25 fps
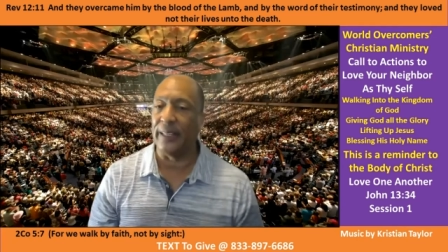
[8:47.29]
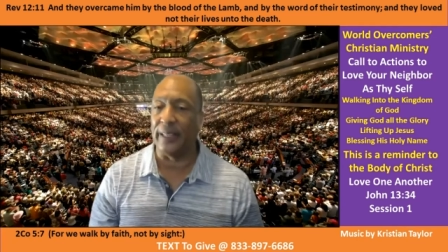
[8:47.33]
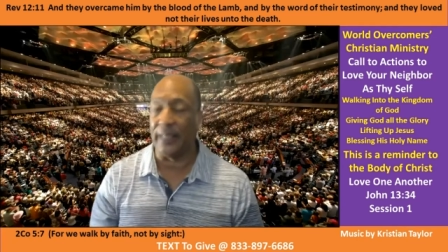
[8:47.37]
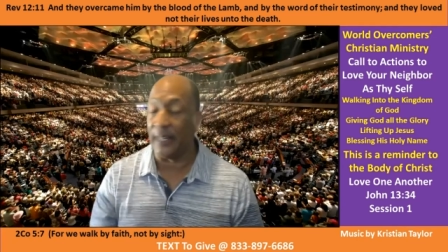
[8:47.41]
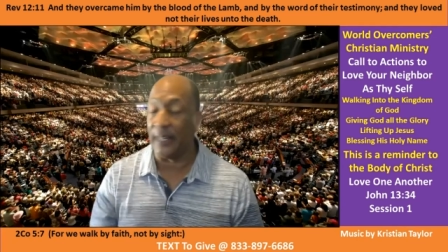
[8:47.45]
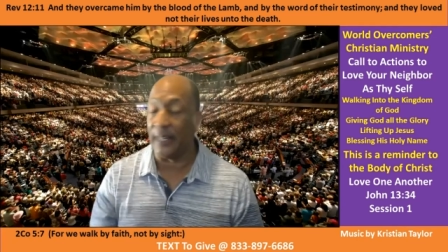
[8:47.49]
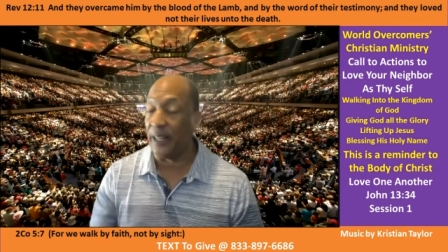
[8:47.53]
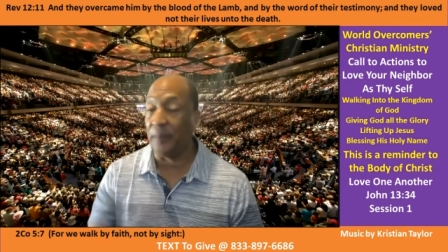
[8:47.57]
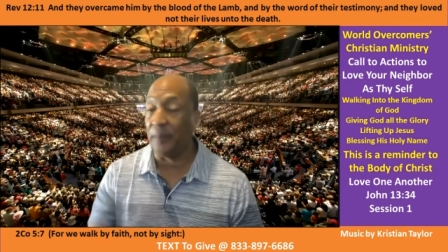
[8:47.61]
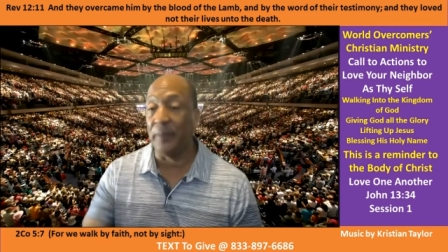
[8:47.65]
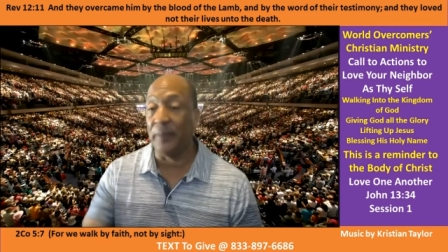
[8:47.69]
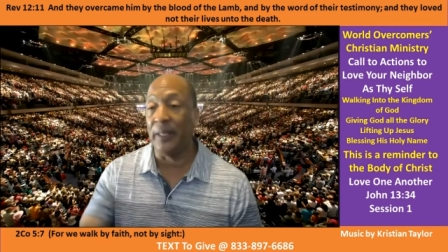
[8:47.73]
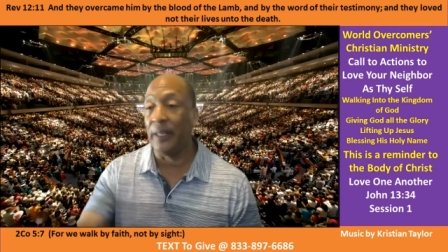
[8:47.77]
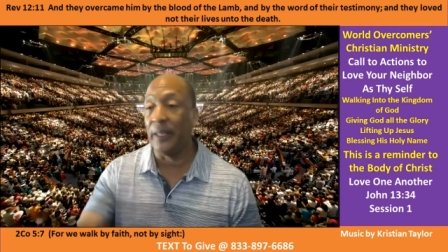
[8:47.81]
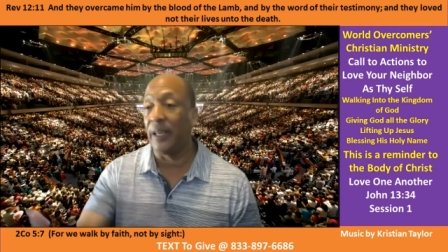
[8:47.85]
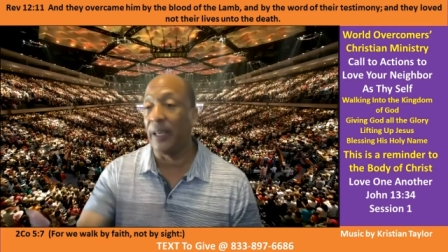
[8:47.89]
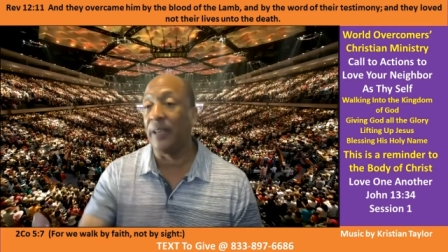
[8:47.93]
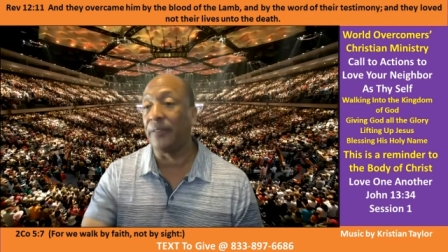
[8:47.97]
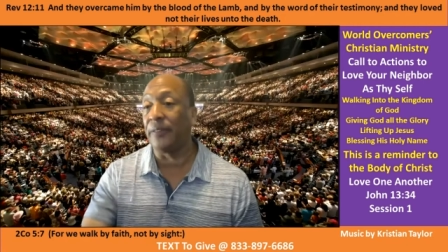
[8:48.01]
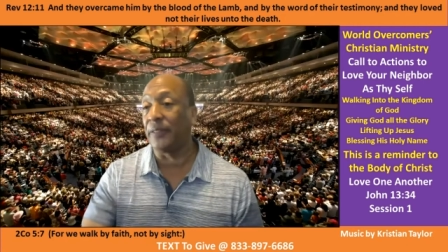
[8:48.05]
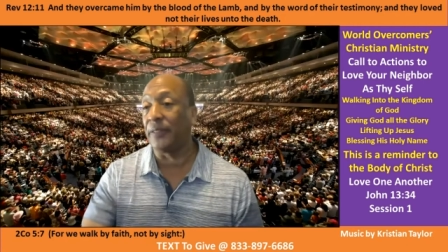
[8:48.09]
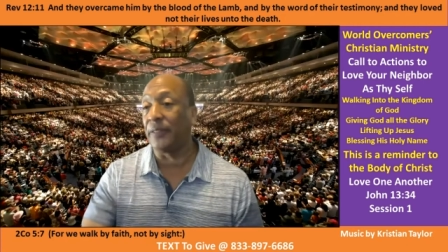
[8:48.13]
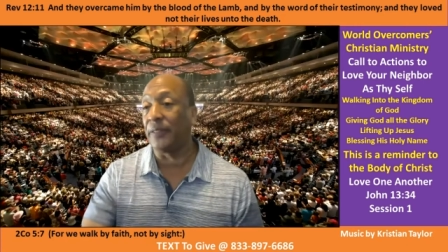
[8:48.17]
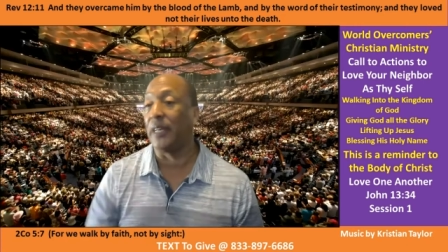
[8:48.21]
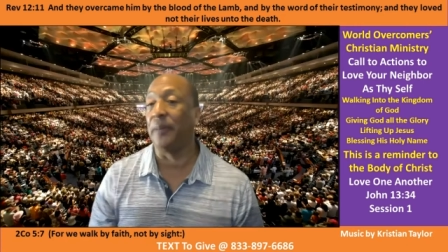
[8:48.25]
and the enemy
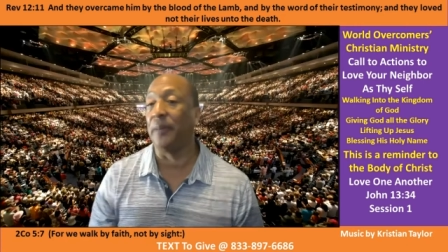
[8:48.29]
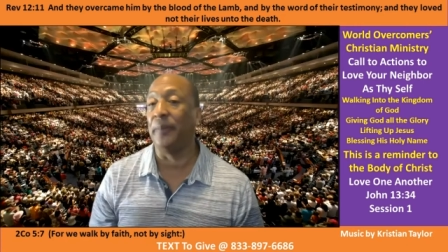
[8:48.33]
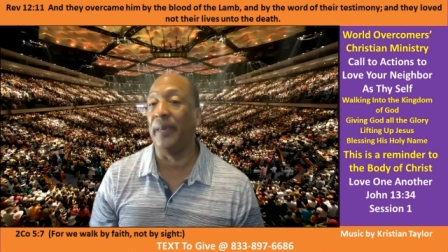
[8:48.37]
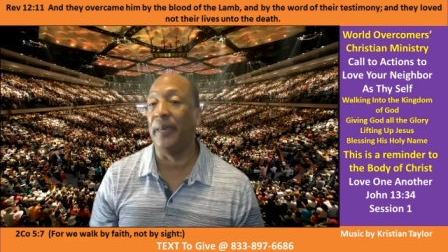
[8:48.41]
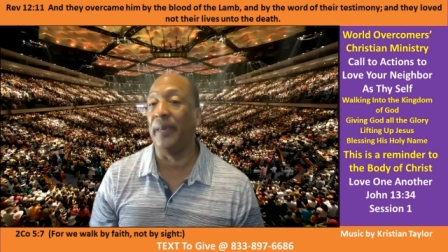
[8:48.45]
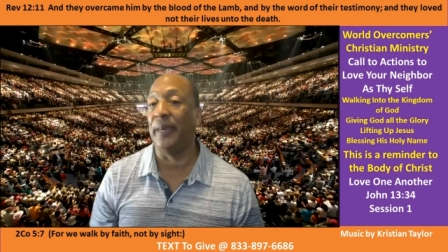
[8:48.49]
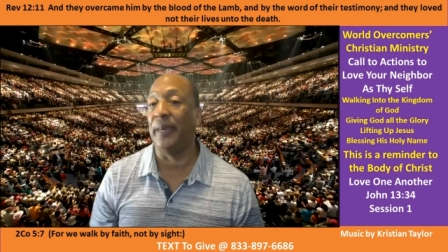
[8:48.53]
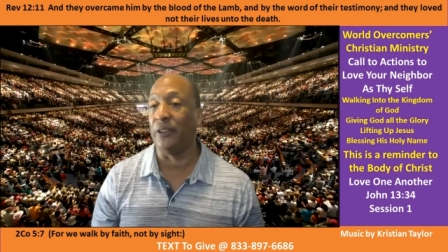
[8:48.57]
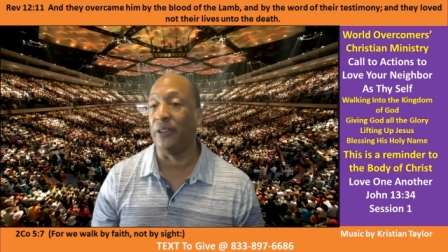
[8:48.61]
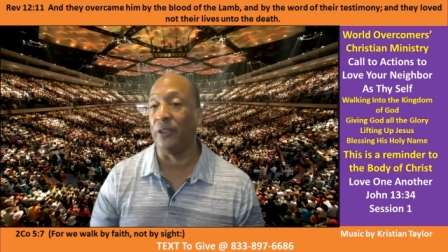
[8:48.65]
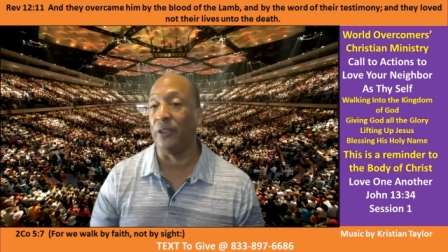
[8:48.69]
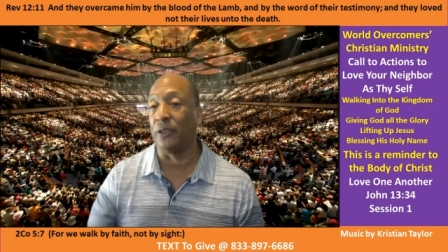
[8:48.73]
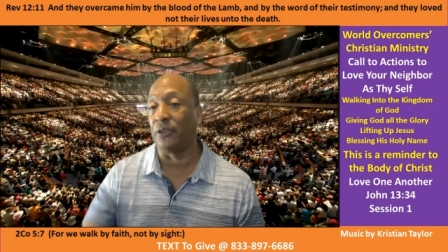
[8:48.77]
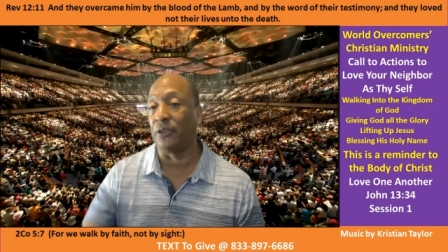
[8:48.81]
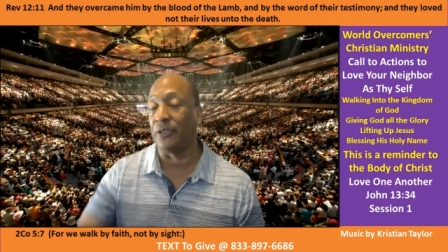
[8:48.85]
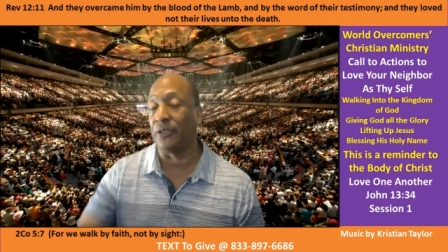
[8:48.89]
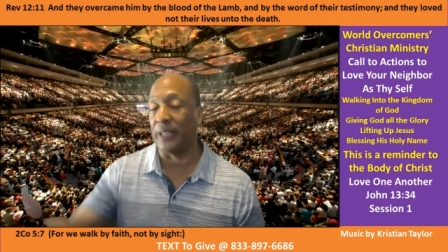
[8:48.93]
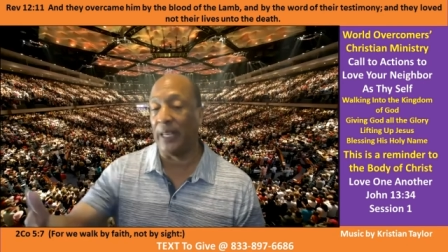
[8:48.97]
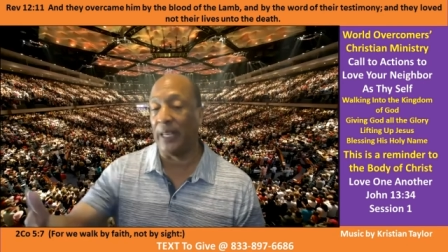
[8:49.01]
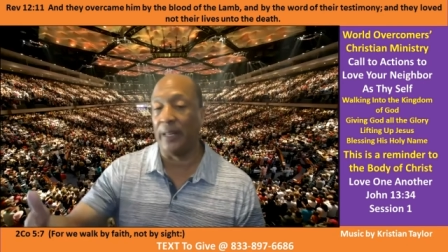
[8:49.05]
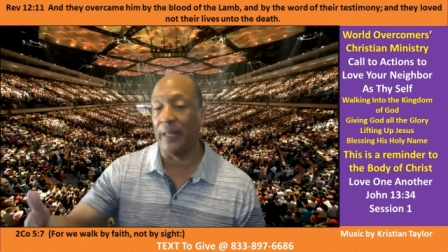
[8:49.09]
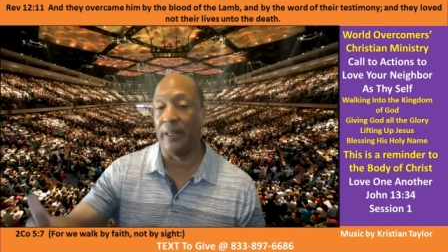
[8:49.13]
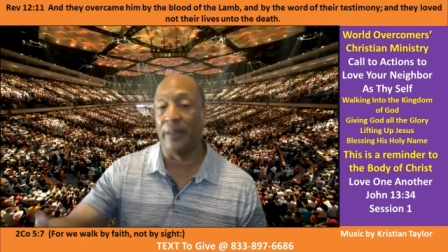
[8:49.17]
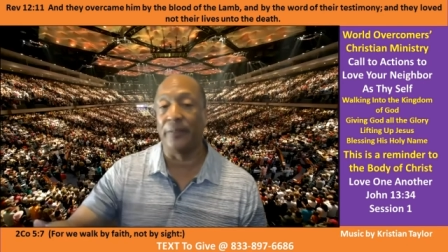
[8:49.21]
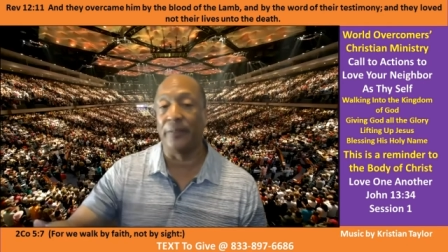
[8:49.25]
love to come in, you know,
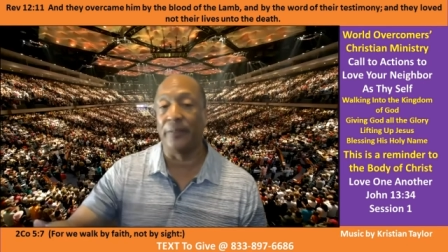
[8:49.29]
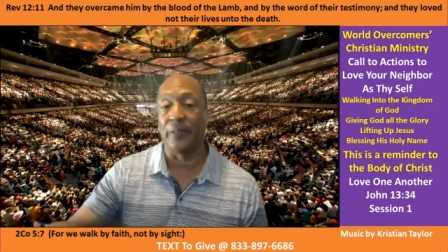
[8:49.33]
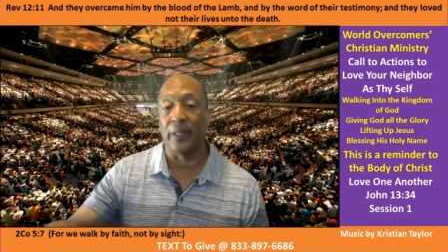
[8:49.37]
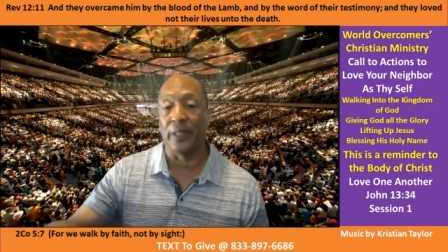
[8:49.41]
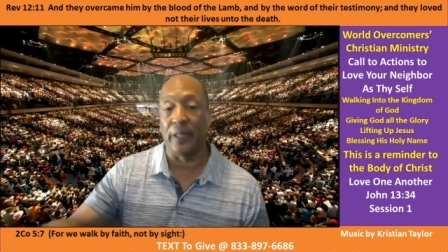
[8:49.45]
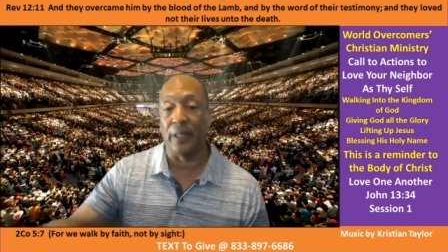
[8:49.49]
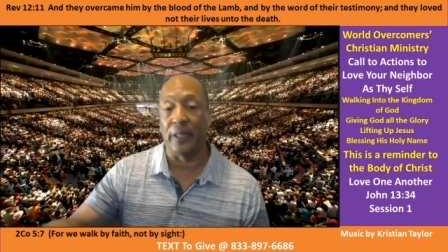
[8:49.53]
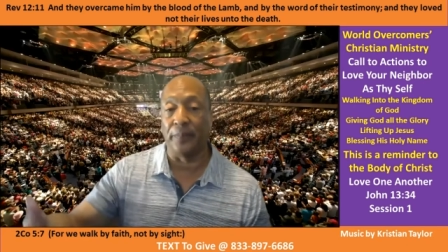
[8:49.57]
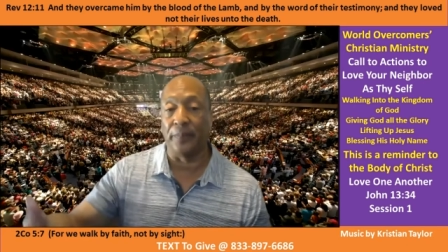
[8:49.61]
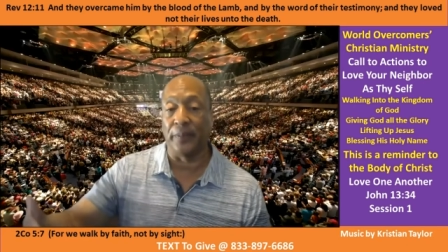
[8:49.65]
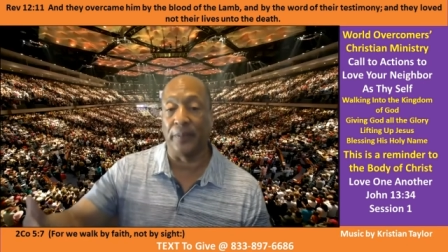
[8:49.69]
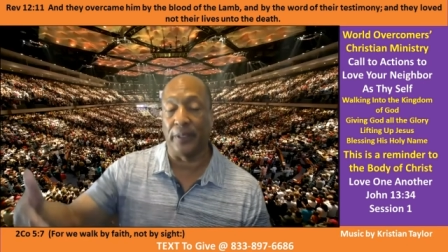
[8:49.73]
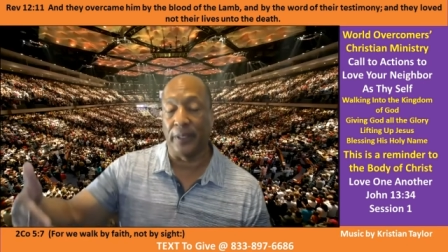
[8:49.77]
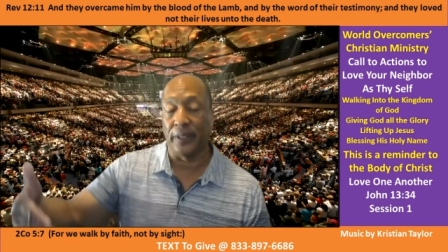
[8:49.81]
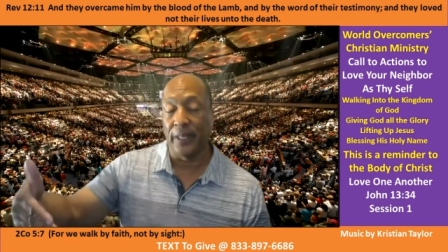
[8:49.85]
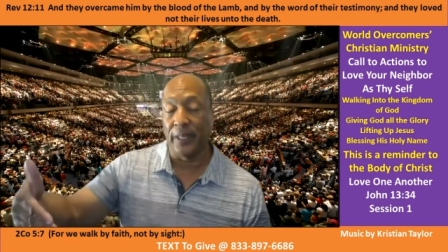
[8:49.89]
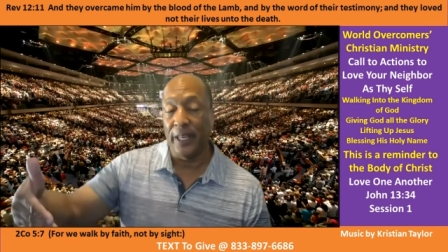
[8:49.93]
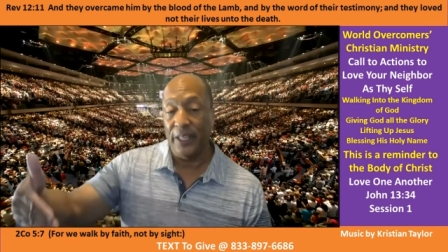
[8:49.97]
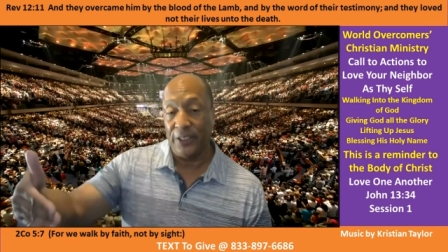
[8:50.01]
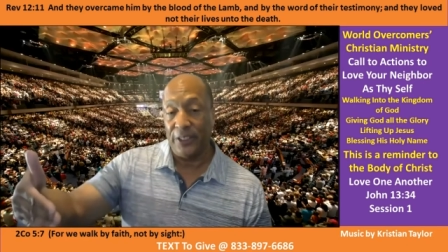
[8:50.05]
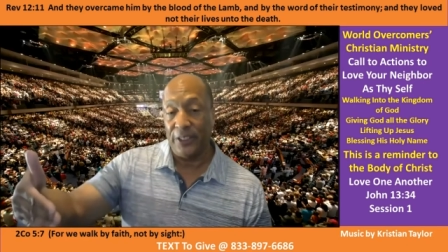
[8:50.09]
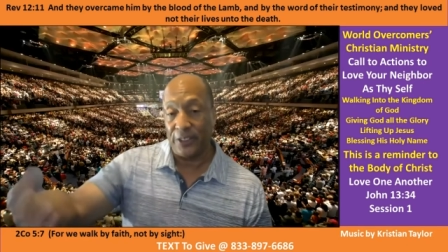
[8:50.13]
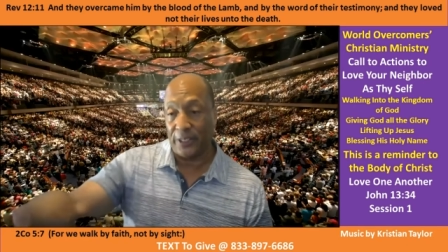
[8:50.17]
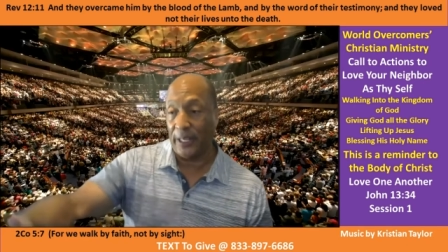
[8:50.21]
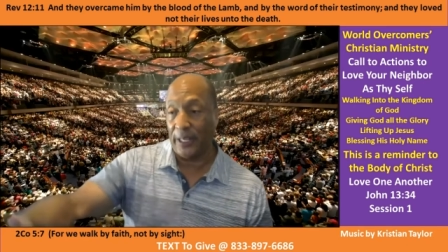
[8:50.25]
Satan loves to come to
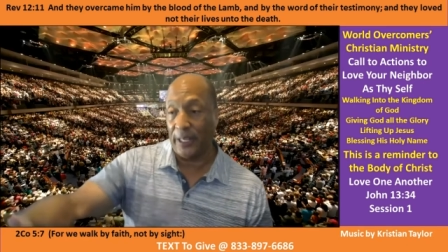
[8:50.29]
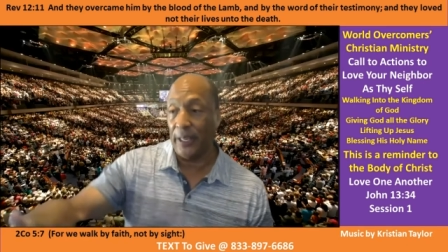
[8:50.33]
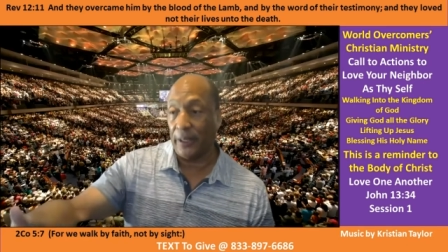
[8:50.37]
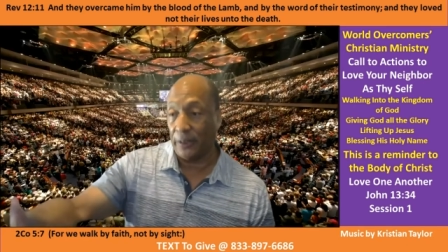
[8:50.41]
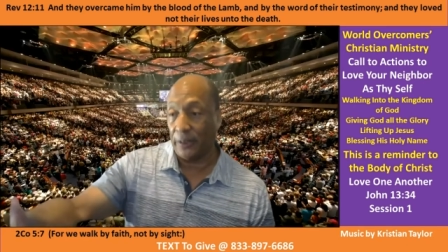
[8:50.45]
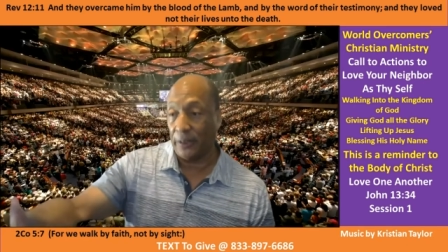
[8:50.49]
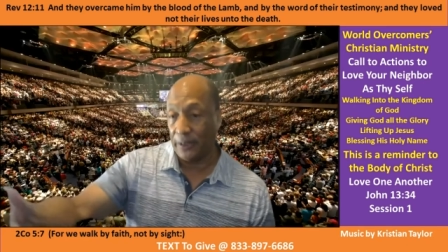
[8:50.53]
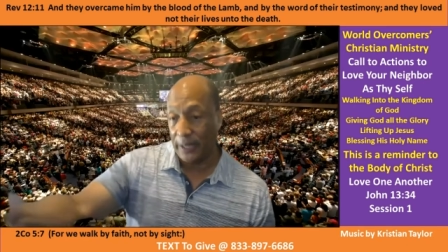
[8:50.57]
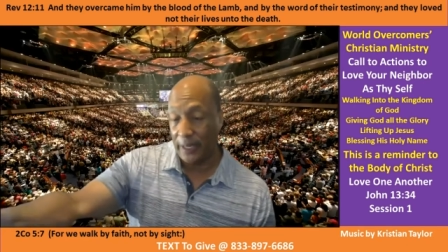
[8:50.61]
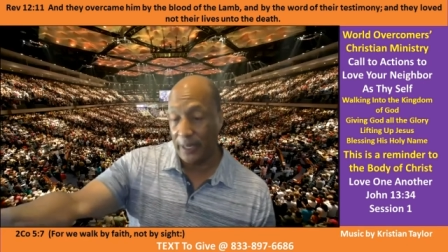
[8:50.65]
steal,